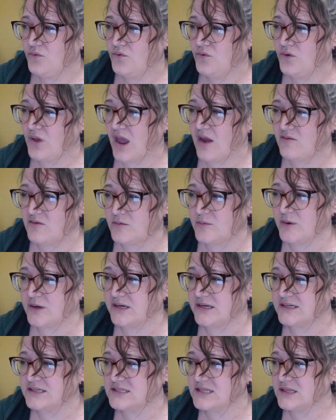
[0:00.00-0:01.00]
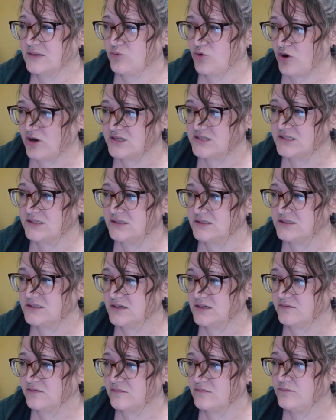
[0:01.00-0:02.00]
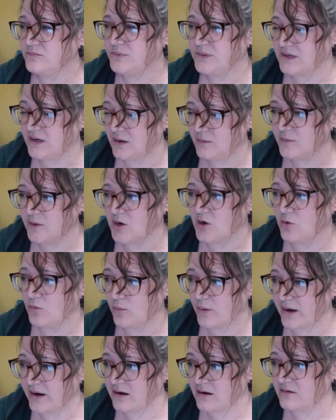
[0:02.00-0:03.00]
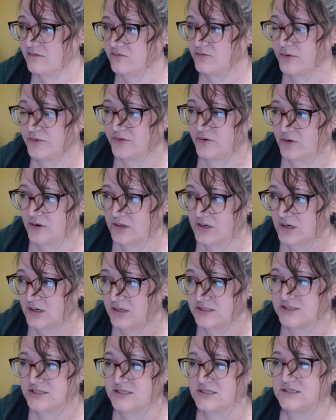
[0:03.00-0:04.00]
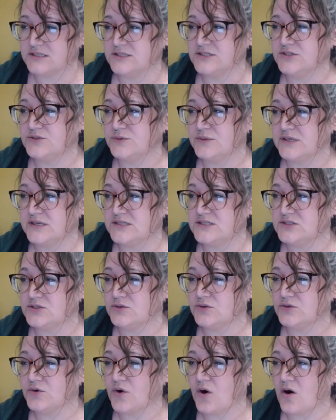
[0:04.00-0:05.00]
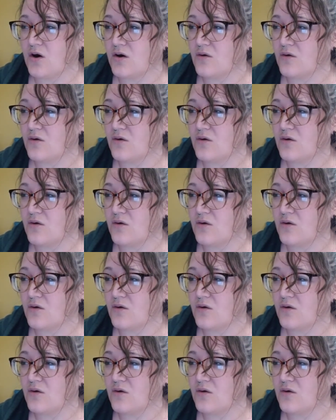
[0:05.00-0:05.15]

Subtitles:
everybody is in the process of becoming aware of what they're unconsciously doing. So there are